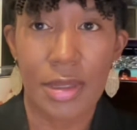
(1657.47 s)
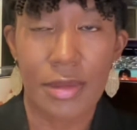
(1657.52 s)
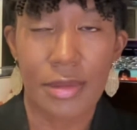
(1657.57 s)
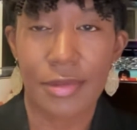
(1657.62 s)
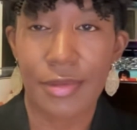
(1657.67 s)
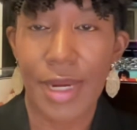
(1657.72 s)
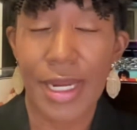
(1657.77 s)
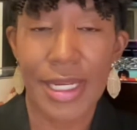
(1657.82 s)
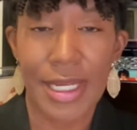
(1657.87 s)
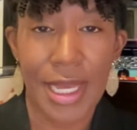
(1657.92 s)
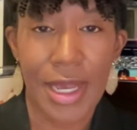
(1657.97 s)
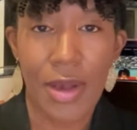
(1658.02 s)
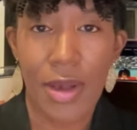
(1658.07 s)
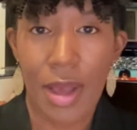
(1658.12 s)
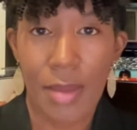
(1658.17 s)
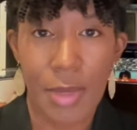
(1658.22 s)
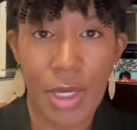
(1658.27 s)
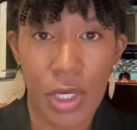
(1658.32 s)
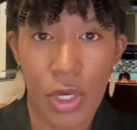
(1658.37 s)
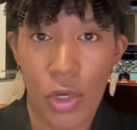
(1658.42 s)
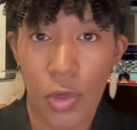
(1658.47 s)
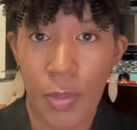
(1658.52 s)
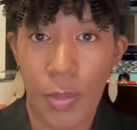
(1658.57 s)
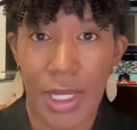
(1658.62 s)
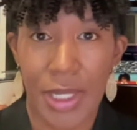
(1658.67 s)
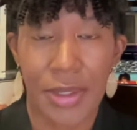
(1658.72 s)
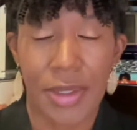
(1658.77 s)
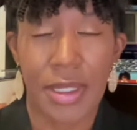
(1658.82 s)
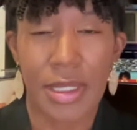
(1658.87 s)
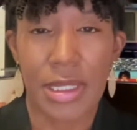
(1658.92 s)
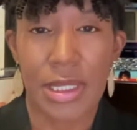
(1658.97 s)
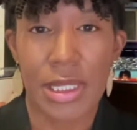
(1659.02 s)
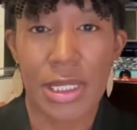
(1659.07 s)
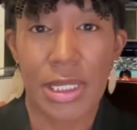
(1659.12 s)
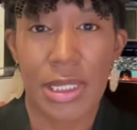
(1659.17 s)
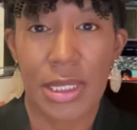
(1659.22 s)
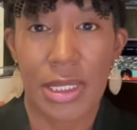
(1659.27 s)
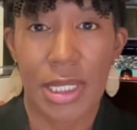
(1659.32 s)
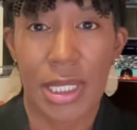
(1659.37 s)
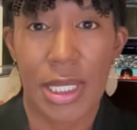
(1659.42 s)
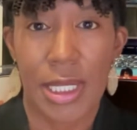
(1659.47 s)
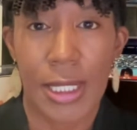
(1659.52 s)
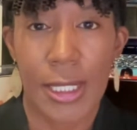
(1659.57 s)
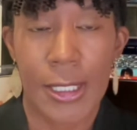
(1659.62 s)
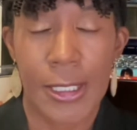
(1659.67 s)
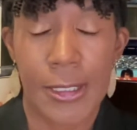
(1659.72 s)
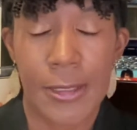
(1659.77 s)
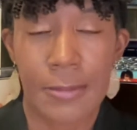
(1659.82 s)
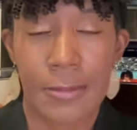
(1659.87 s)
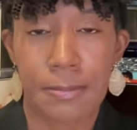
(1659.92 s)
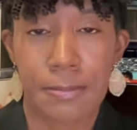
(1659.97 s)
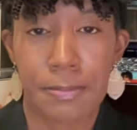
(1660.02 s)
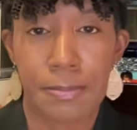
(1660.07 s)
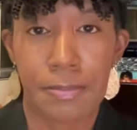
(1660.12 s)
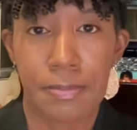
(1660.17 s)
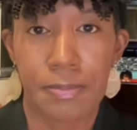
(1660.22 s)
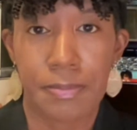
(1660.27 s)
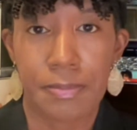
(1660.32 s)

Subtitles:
right now I'm a co-parent. I'm